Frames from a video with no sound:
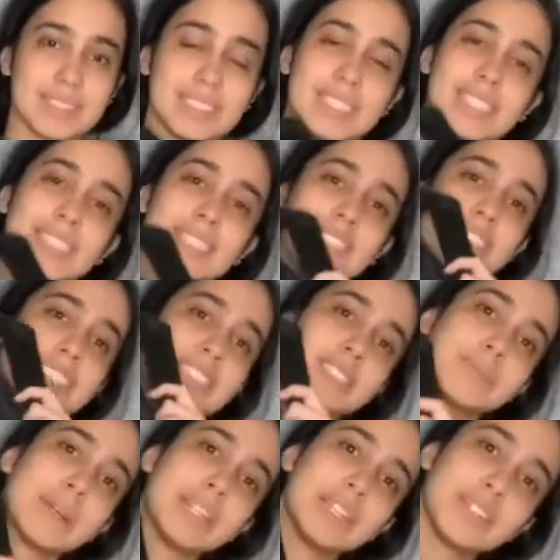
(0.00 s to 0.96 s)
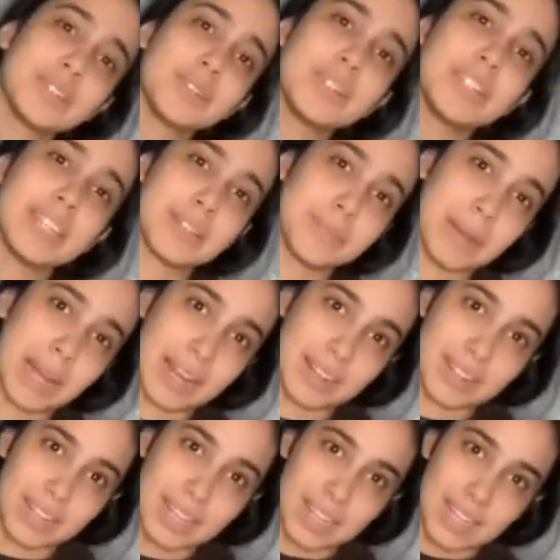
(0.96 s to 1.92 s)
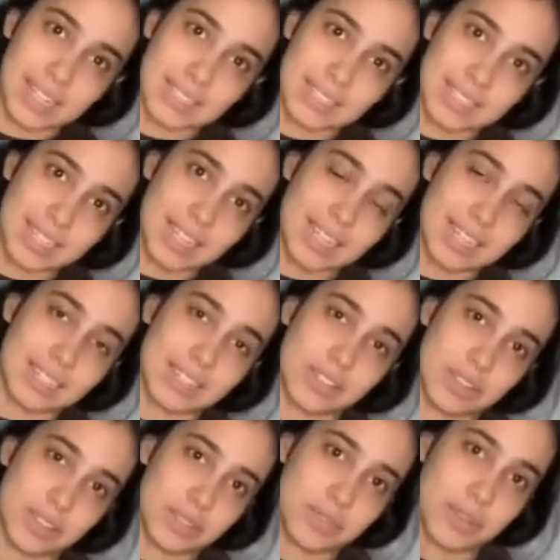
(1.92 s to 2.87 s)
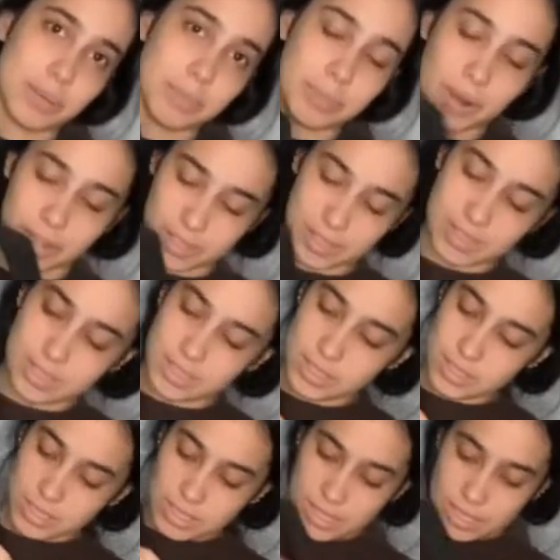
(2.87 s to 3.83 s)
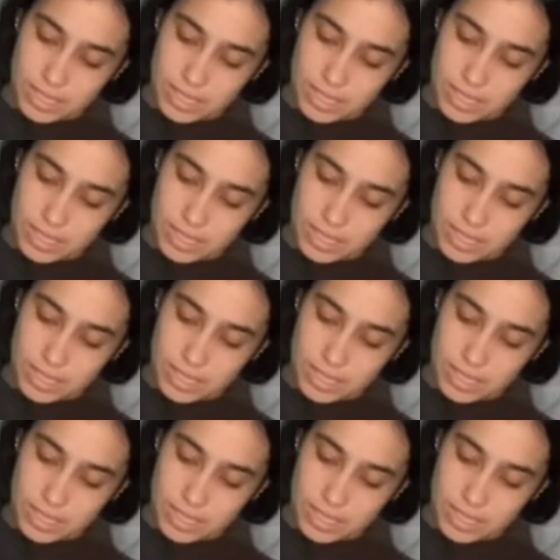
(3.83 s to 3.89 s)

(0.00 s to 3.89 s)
So this is my little gig bag and it has a front pocket here